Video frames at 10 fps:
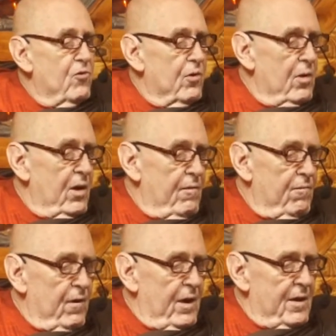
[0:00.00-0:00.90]
Surely,
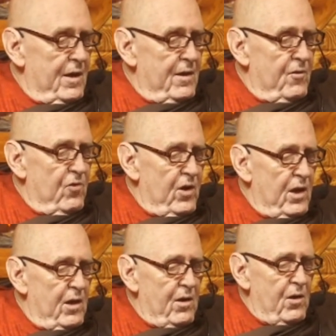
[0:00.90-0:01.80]
friend
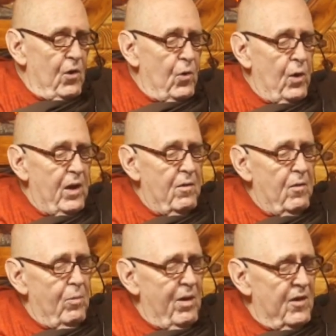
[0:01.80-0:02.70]
Kachana, knowing
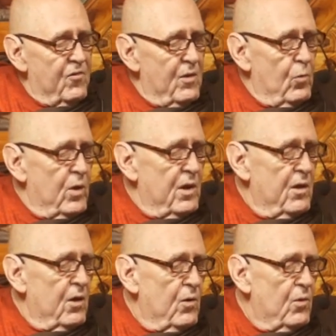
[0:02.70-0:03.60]
the Blessed
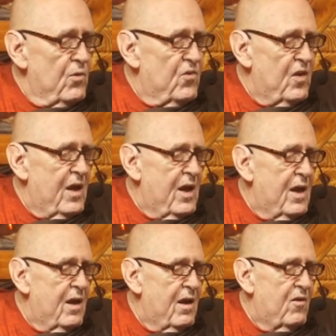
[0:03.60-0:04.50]
One, knows,
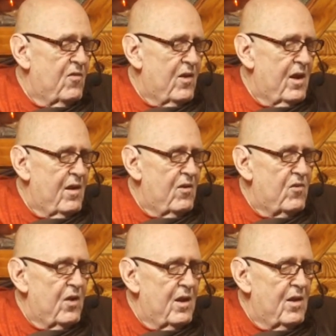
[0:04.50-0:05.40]
seeing he
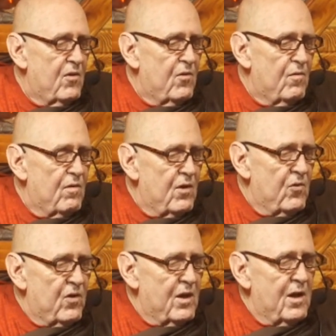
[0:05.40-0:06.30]
sees. He is
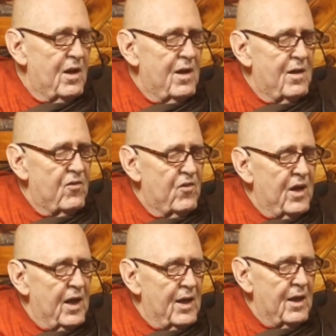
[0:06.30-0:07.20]
vision, he is
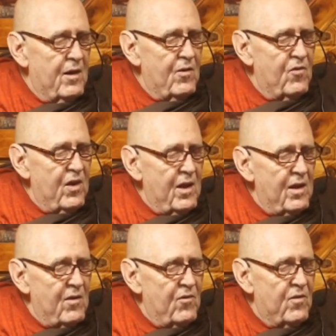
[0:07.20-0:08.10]
knowledge, he
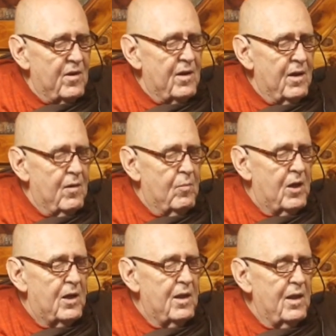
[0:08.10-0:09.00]
is the
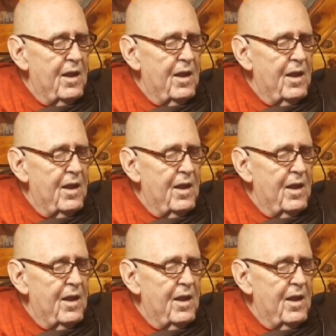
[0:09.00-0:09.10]
Dhamma.